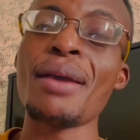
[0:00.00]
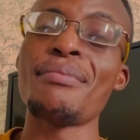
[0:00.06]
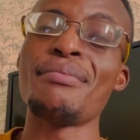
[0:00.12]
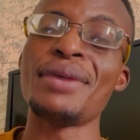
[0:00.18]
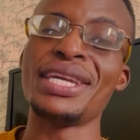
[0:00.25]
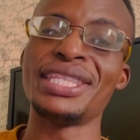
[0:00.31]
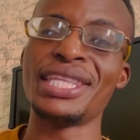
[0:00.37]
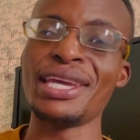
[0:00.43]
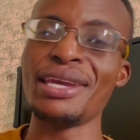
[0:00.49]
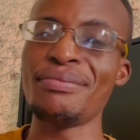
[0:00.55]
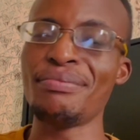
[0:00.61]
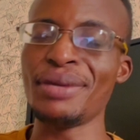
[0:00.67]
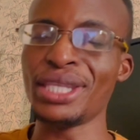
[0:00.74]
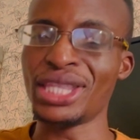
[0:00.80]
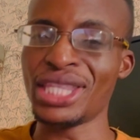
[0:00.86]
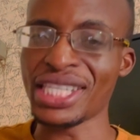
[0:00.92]
may they
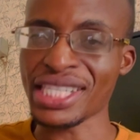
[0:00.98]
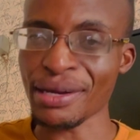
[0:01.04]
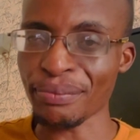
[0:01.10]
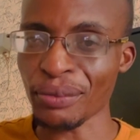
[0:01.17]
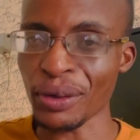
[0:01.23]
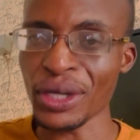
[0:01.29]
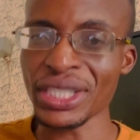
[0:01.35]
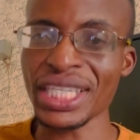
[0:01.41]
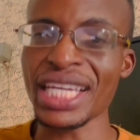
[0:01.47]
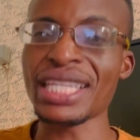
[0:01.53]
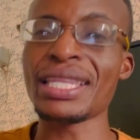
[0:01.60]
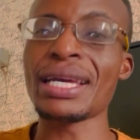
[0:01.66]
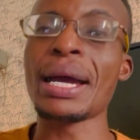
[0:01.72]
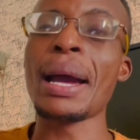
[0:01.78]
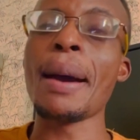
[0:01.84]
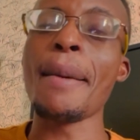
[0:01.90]
be
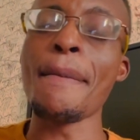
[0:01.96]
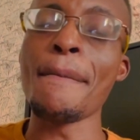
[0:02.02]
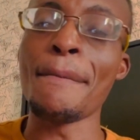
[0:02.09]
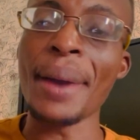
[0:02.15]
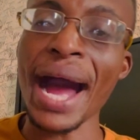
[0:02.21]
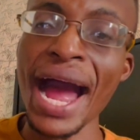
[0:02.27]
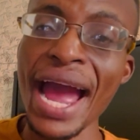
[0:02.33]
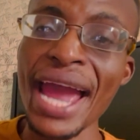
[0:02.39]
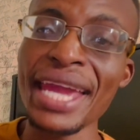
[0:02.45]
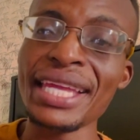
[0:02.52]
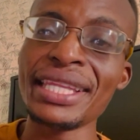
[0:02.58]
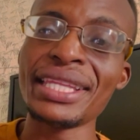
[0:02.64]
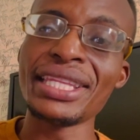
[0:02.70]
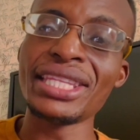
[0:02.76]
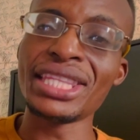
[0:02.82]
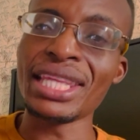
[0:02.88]
disappointed by
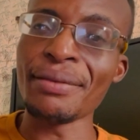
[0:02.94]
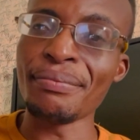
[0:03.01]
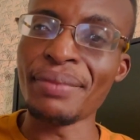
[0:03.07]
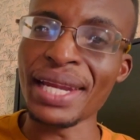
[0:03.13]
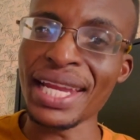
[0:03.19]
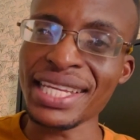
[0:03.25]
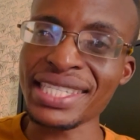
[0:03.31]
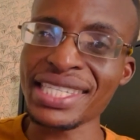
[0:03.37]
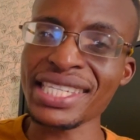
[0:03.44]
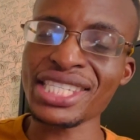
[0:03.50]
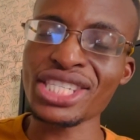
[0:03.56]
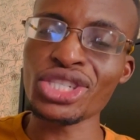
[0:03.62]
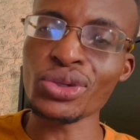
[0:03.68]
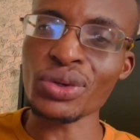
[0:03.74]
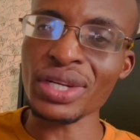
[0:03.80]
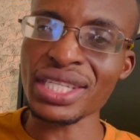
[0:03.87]
the
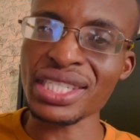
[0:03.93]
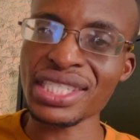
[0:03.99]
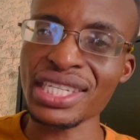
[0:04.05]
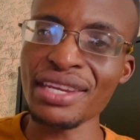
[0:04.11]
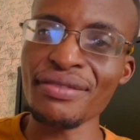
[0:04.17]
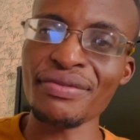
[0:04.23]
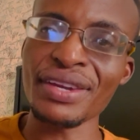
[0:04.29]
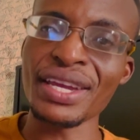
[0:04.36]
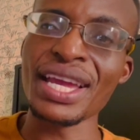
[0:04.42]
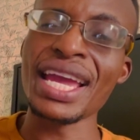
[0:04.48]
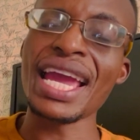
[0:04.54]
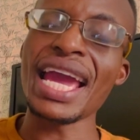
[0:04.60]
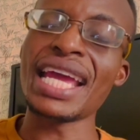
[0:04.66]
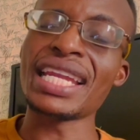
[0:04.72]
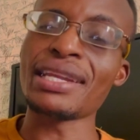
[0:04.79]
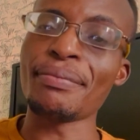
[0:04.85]
blessings you receive
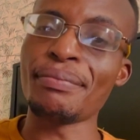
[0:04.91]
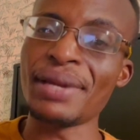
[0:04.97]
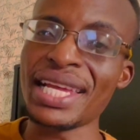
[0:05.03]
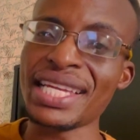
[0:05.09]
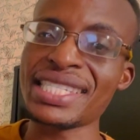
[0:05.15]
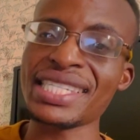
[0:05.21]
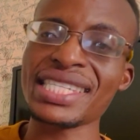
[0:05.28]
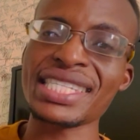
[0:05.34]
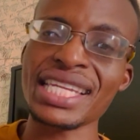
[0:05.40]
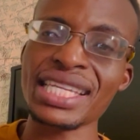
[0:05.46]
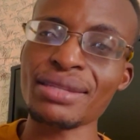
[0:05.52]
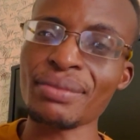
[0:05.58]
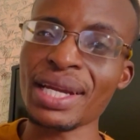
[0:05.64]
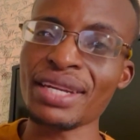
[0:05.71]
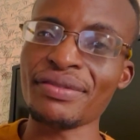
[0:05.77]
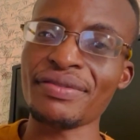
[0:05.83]
and the blessings that
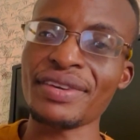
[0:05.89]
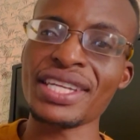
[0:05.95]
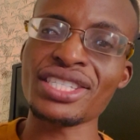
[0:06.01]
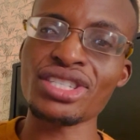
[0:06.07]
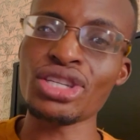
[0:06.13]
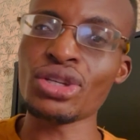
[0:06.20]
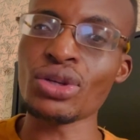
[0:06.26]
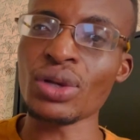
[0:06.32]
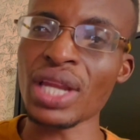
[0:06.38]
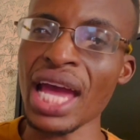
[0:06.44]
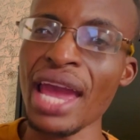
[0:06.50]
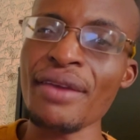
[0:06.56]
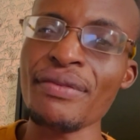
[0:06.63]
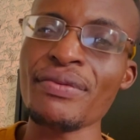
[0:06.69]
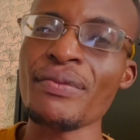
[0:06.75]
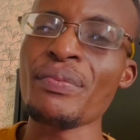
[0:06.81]
manifest in your
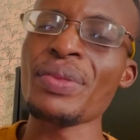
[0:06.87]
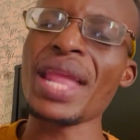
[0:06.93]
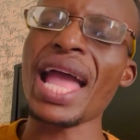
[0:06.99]
life.